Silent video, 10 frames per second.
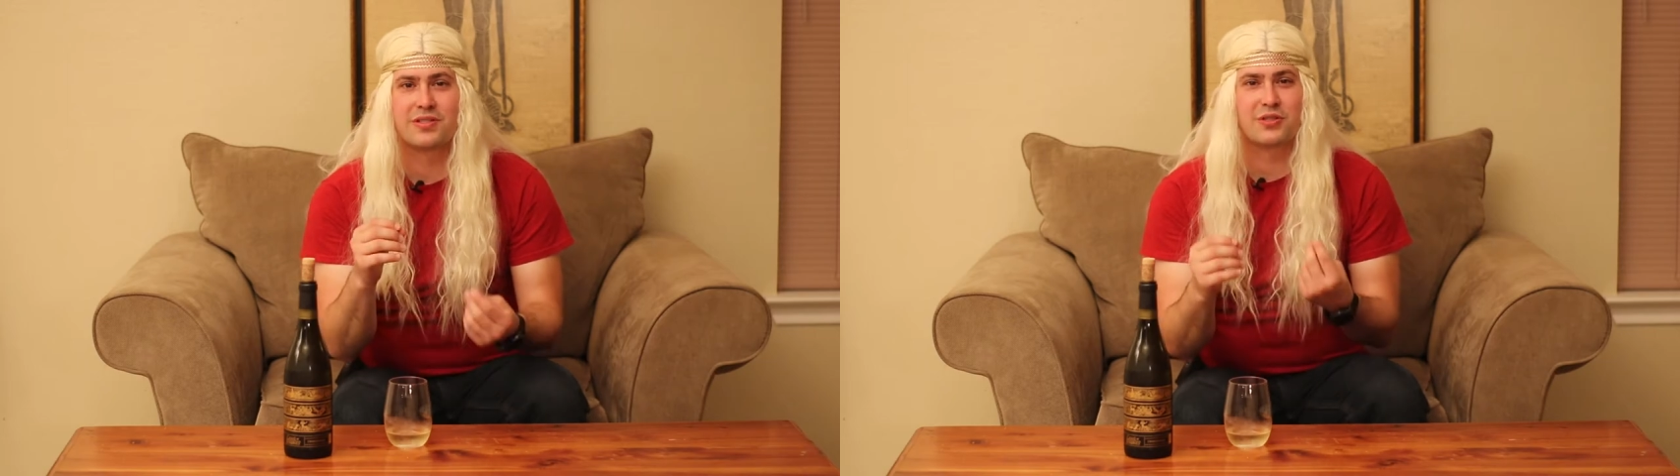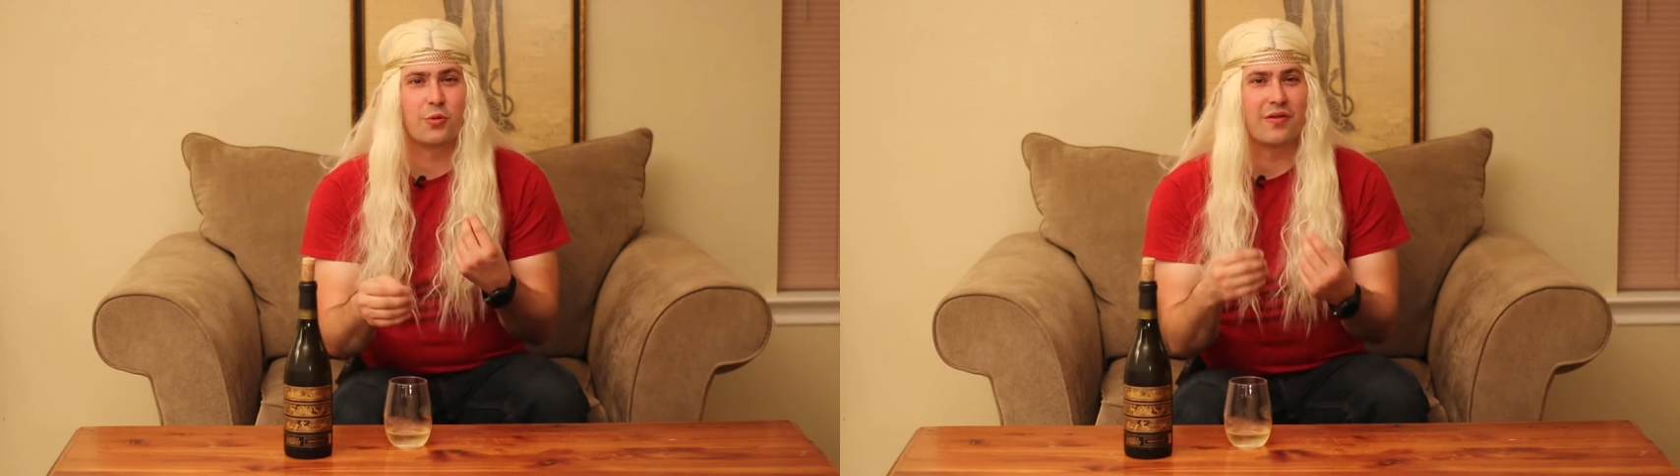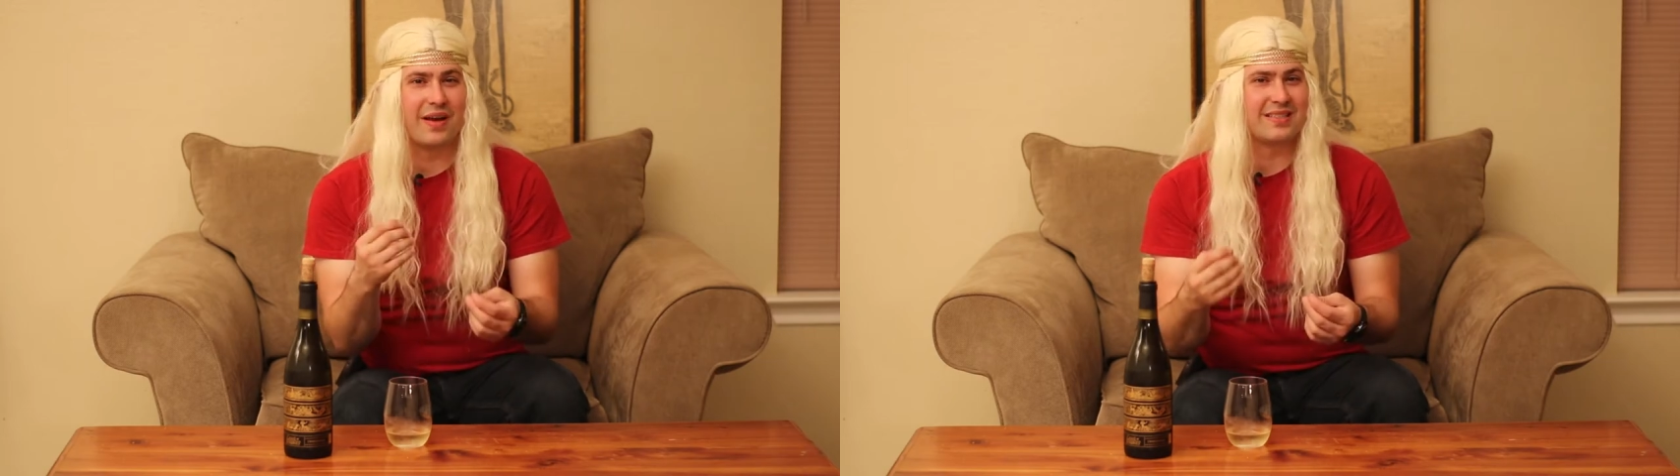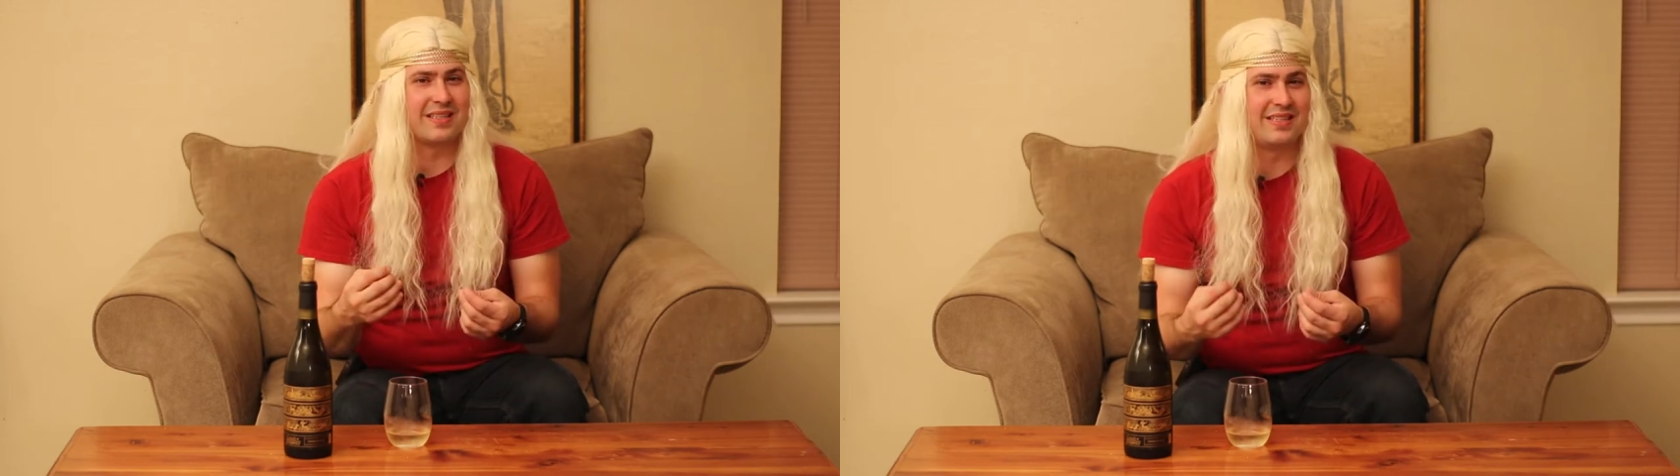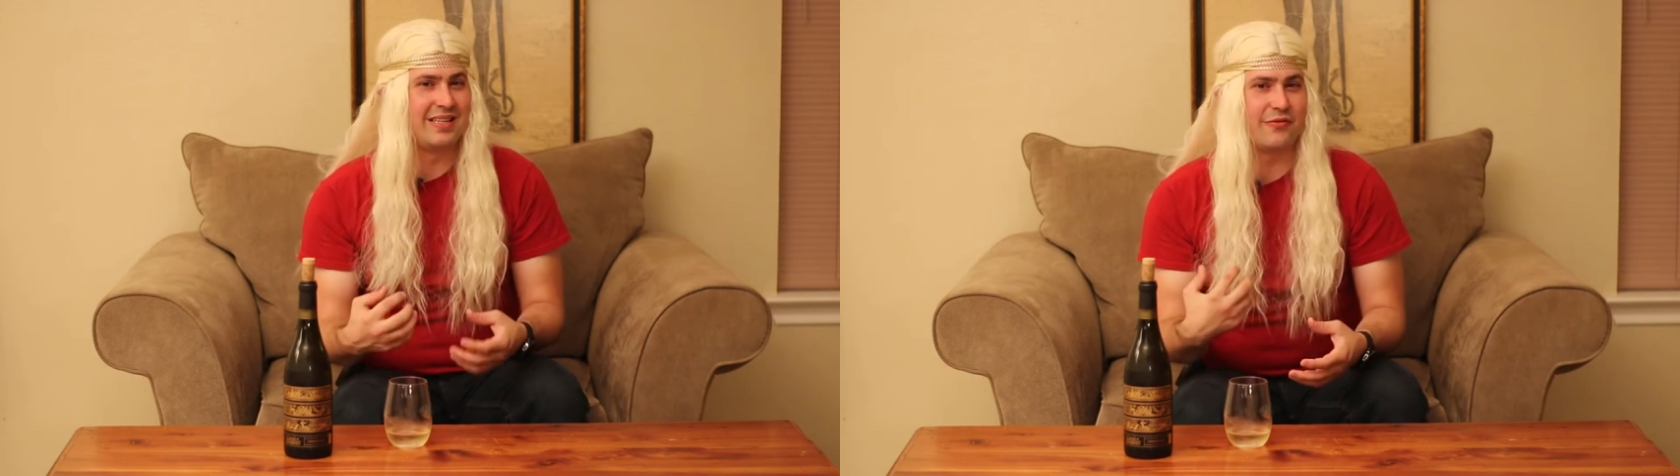sort of
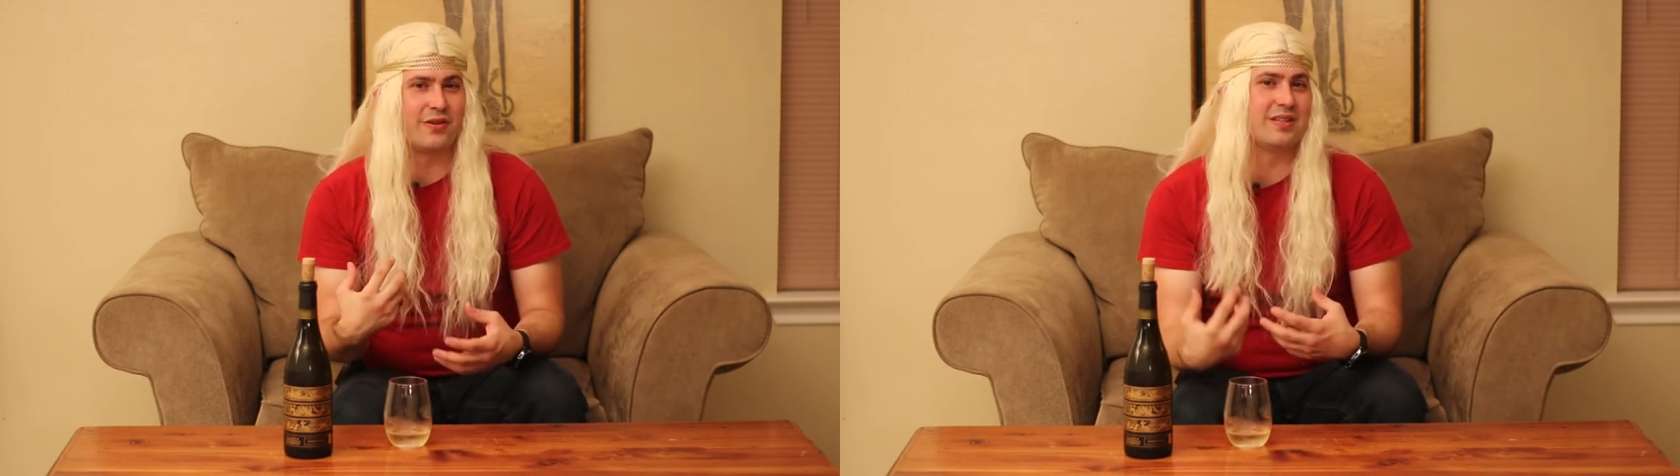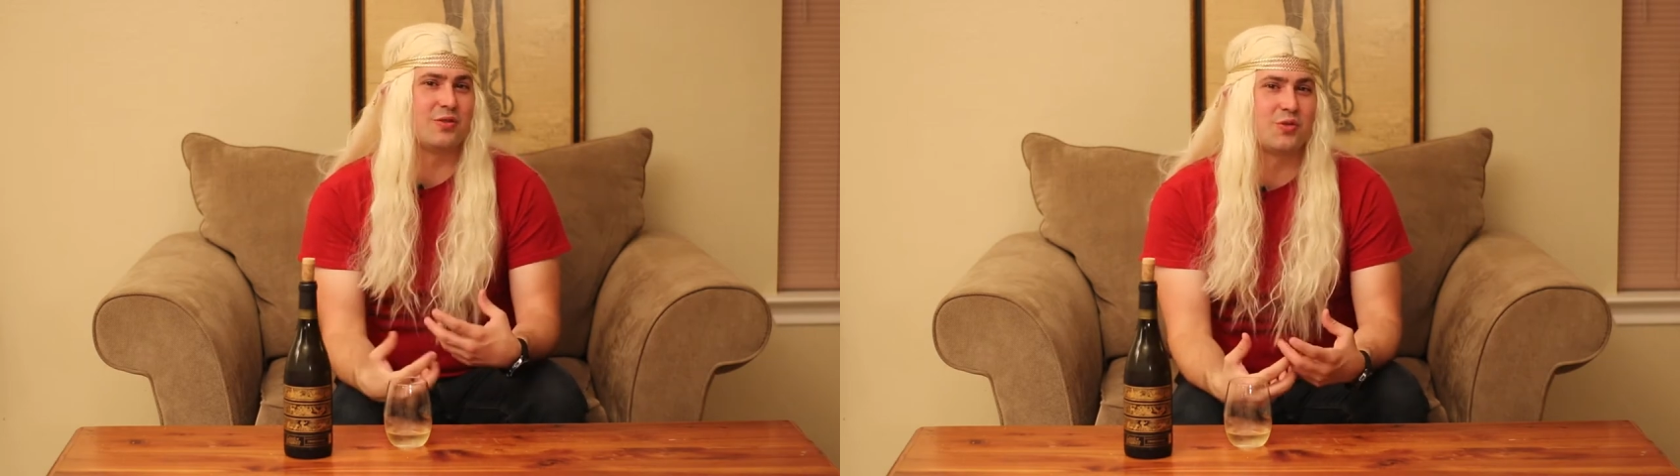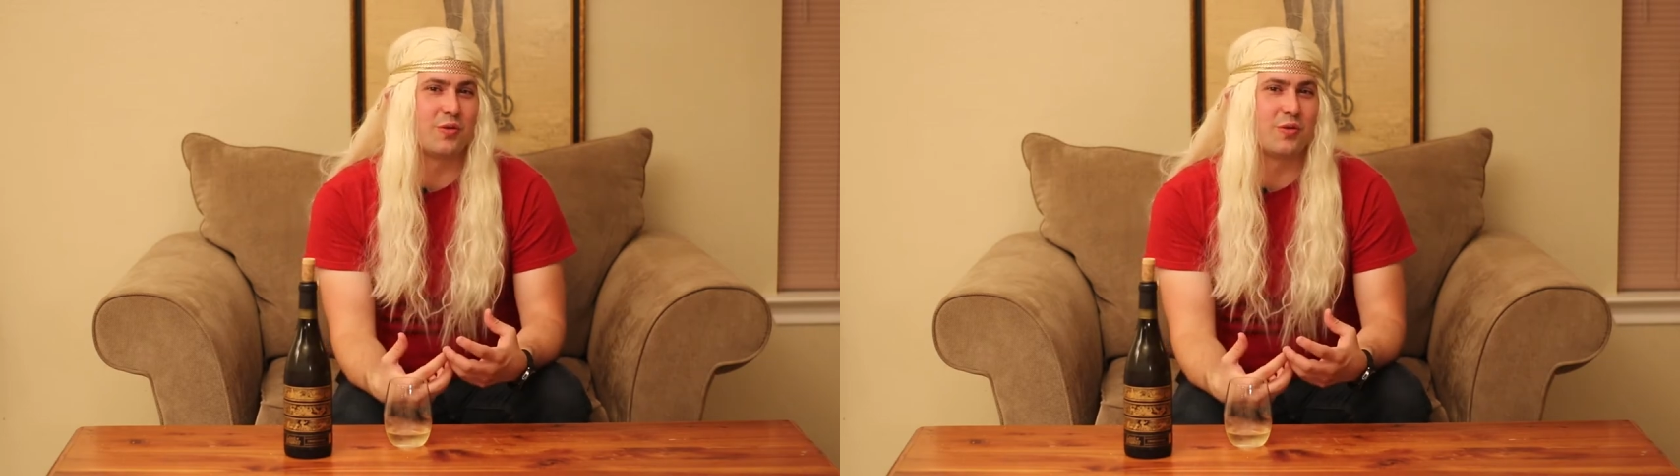has a different